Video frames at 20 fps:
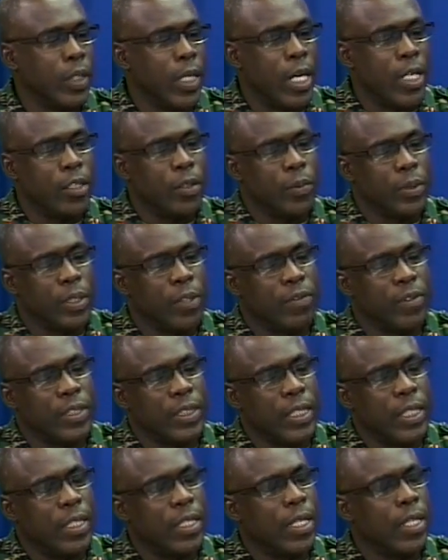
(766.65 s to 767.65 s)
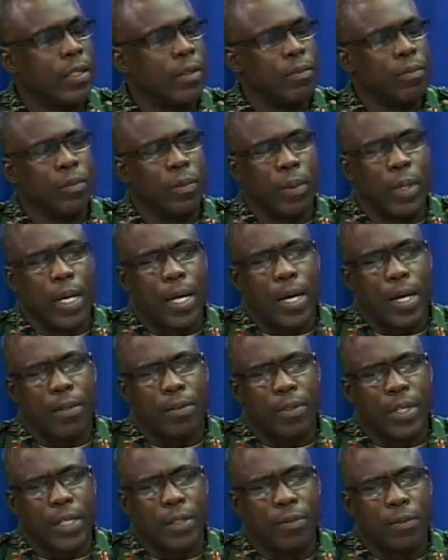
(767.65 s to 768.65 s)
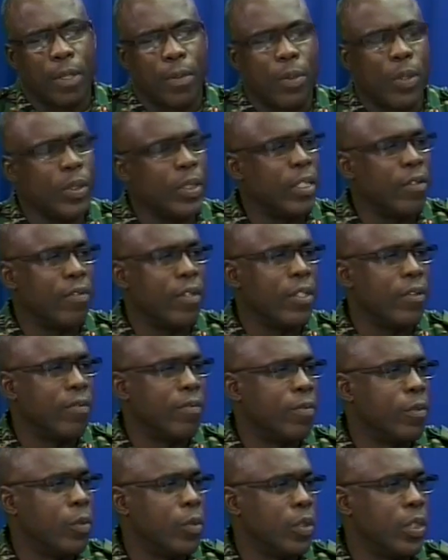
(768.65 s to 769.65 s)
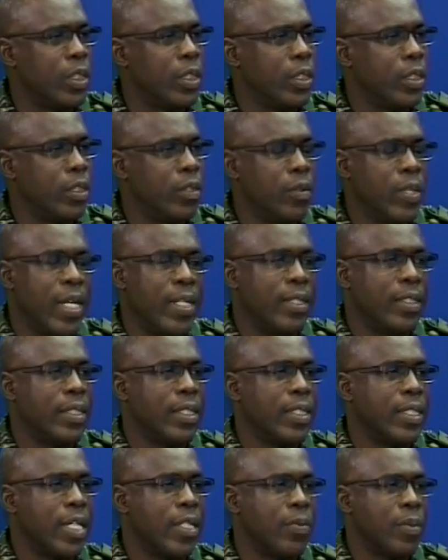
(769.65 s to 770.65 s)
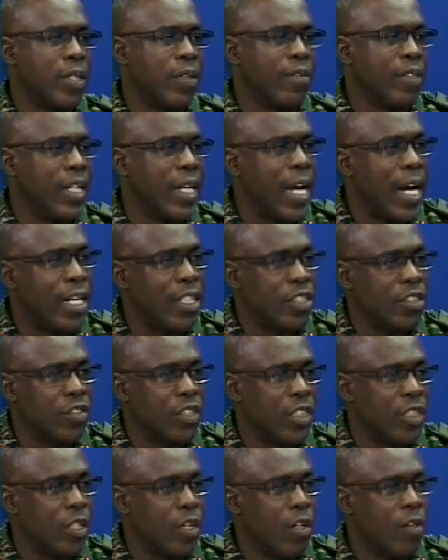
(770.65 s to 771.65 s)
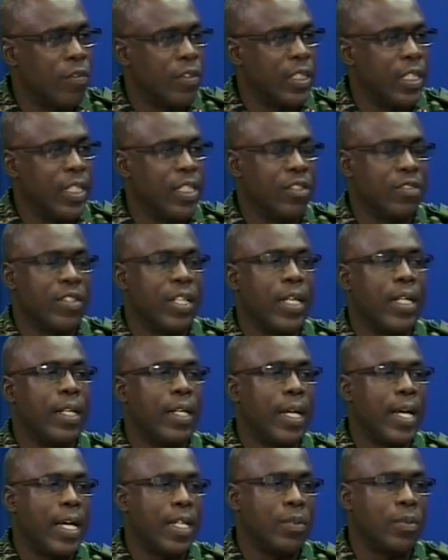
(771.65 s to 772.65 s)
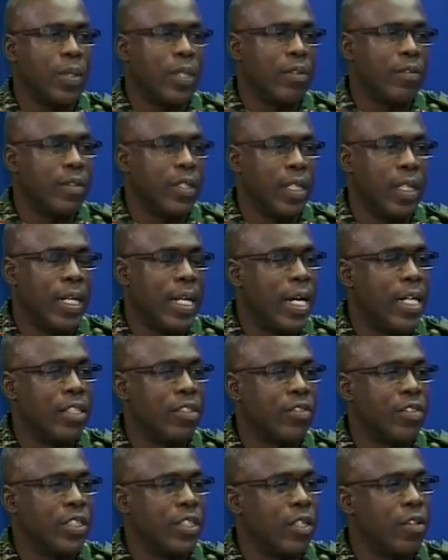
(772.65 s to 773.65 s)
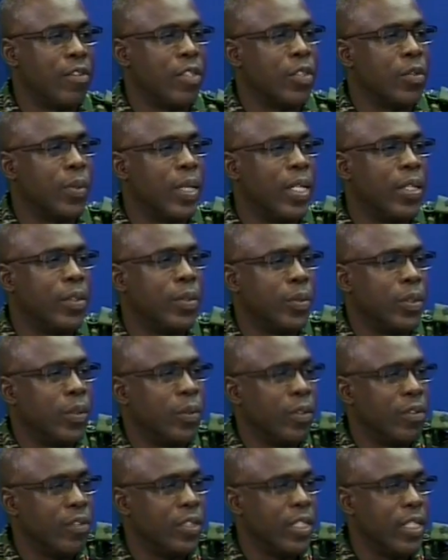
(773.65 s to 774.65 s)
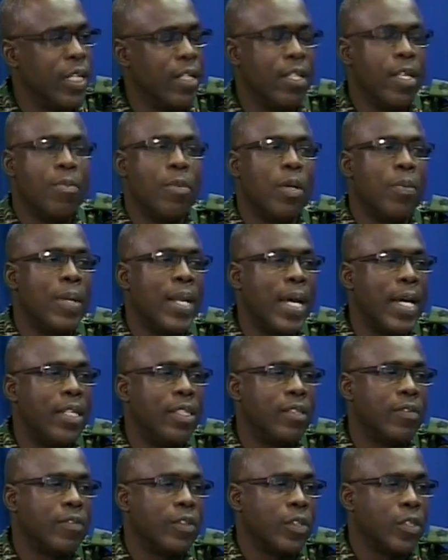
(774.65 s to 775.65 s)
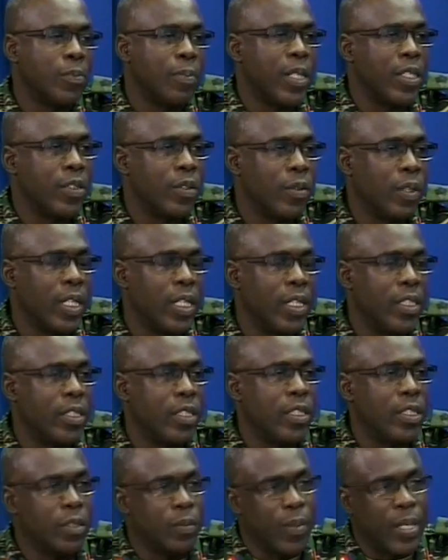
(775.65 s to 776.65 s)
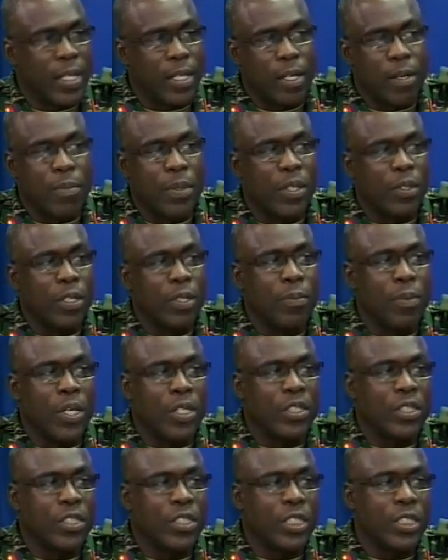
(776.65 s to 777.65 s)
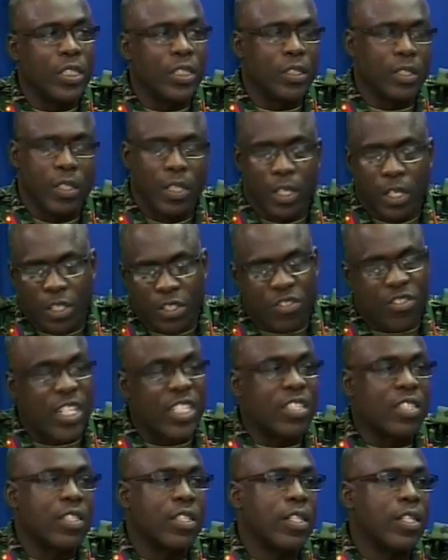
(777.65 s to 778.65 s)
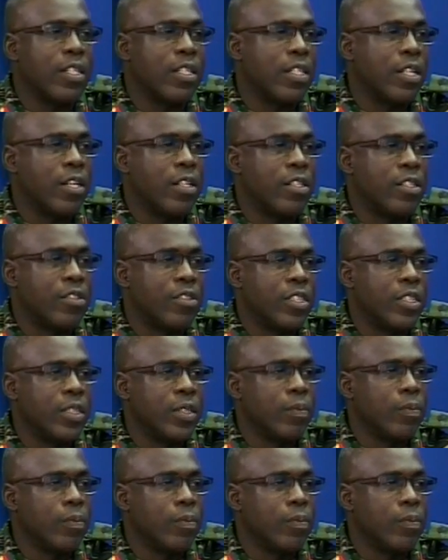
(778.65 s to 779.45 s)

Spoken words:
And you would have seen and read about different forces. The United States has one of the largest reserves. Israel has one of the largest reserves as well, too. You would have seen that they mobilize for special occasions when there are emergencies, threats to their territories.